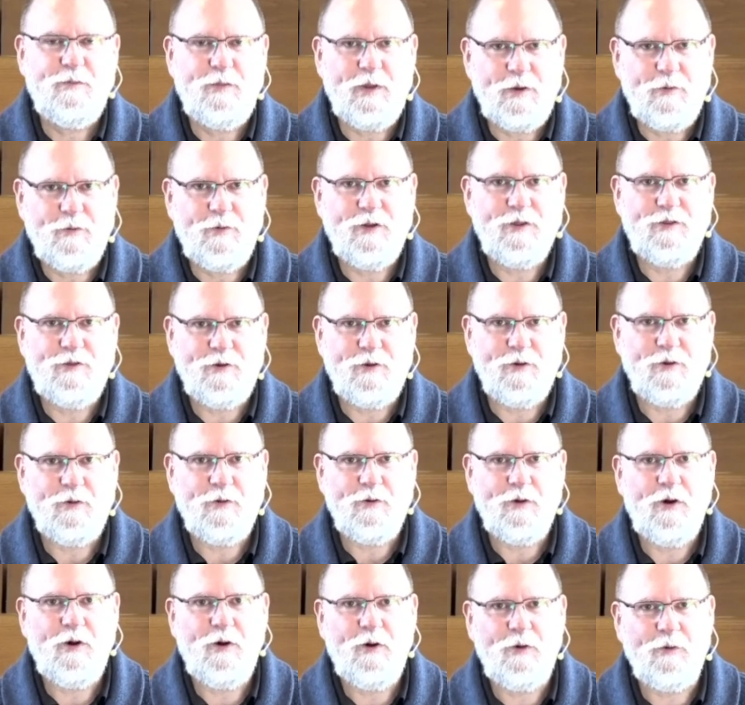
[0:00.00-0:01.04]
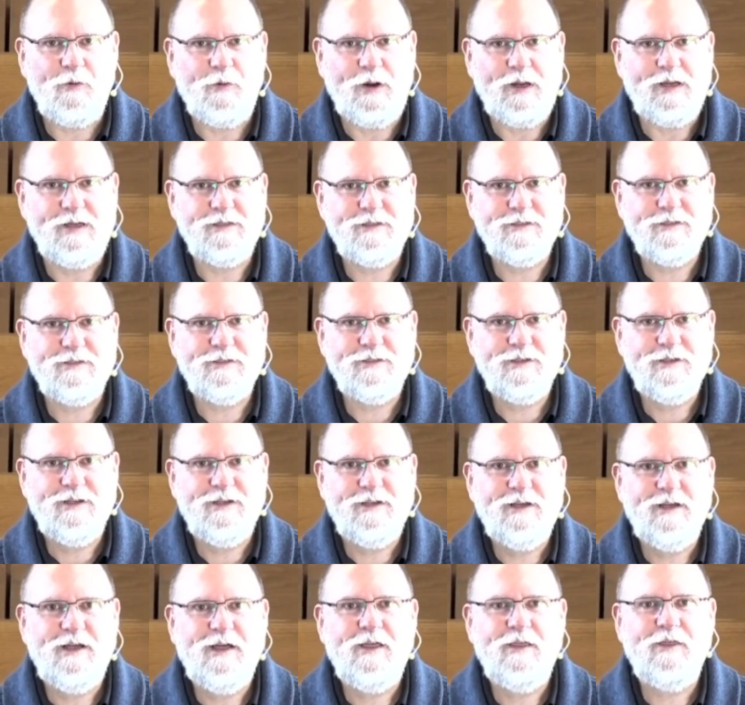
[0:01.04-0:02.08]
be with you always.
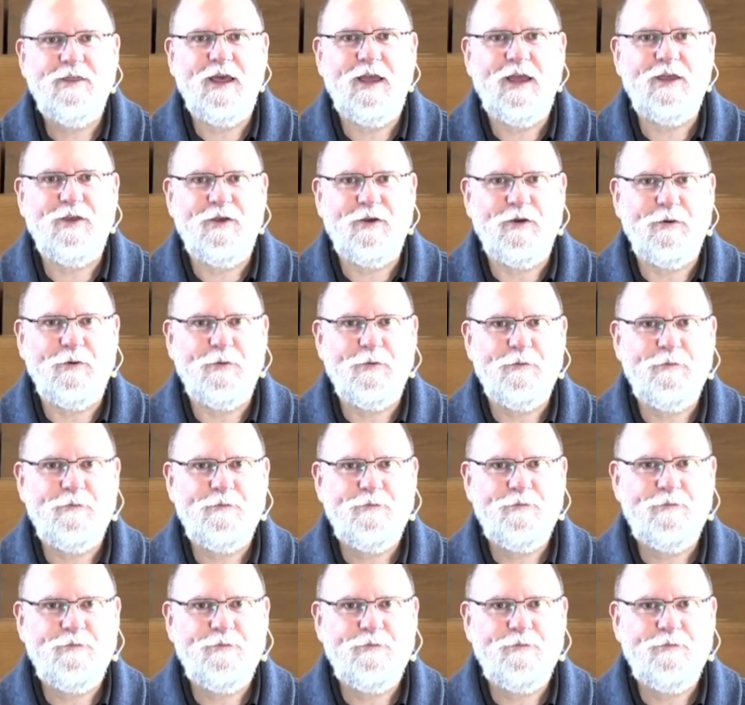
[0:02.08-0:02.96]
Thank you.